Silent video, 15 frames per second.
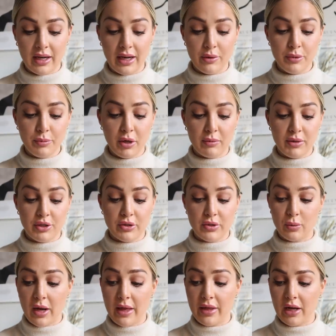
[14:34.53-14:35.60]
I would probably
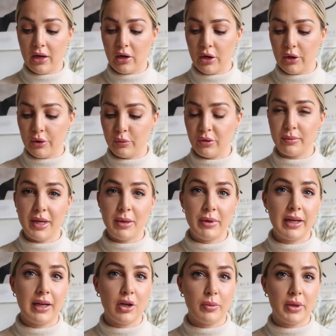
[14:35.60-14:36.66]
just wear that alone with
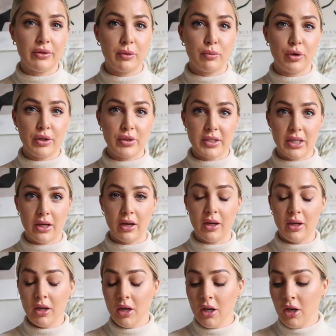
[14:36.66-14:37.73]
maybe a little bit of a bronzer
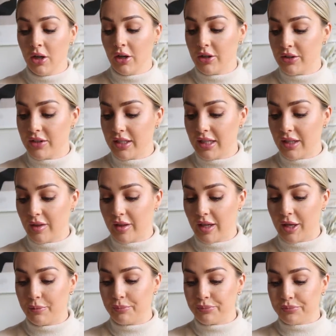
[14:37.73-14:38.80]
underneath
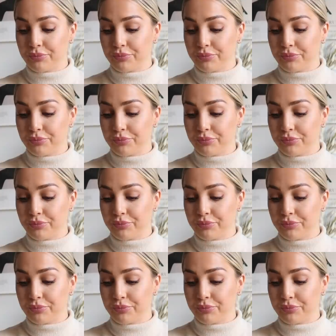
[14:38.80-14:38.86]
it.